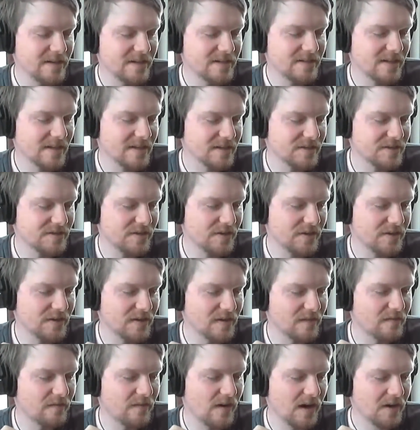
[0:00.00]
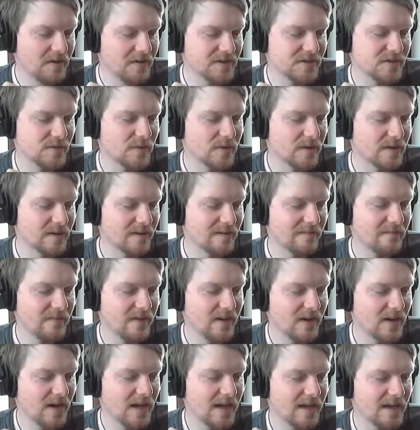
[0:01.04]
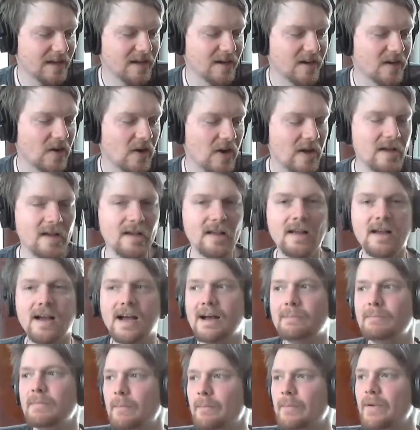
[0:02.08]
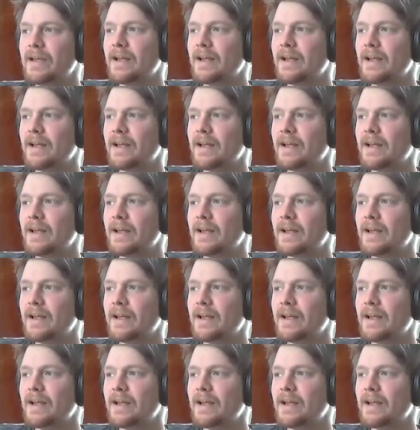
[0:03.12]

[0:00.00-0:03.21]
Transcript: it's like a circular firing squad, and I feel like, you know, I'm